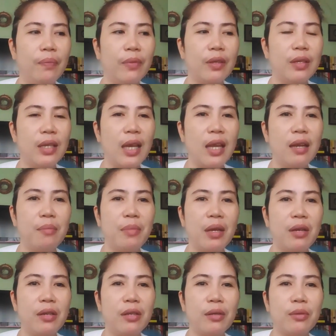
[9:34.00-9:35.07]
Kunyari,
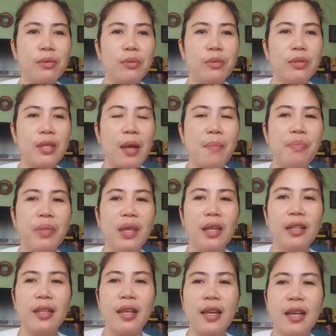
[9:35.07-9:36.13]
meron akong
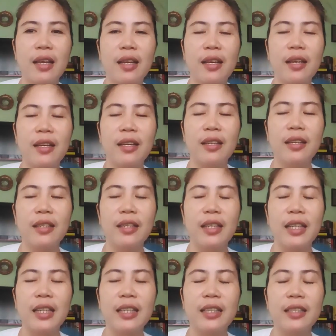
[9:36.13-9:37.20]
something na
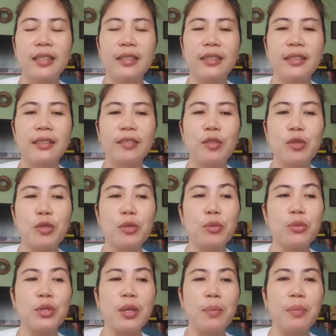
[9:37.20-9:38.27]

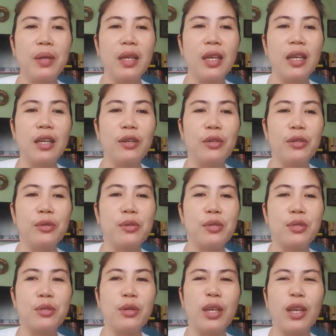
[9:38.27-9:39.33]
gustong sabihin or
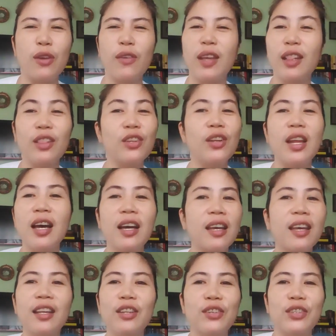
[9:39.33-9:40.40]
gustong ikwento lang.
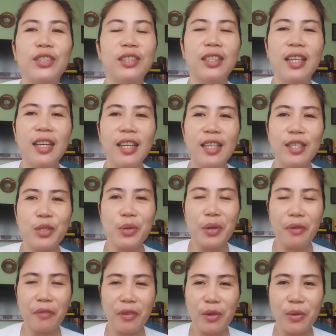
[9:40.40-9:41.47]
Ganon. So,
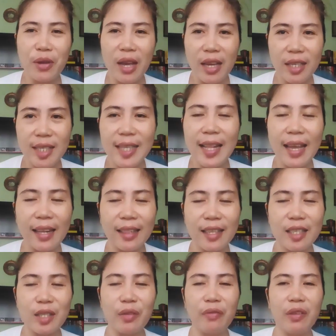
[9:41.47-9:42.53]
if you guys like
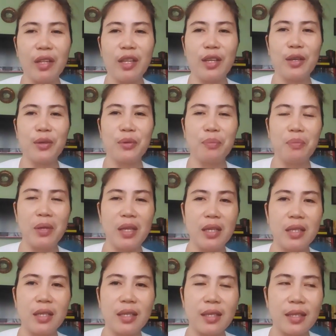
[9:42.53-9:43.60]
this video,
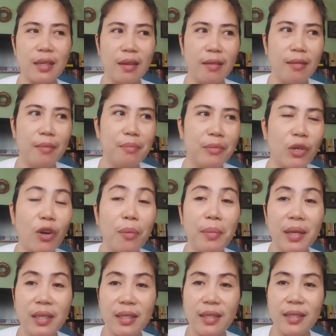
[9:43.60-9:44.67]
please
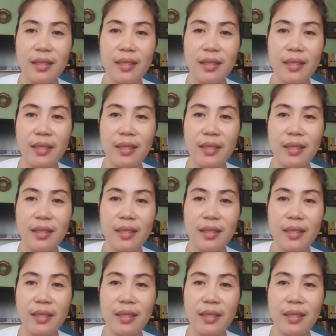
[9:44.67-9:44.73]
comment.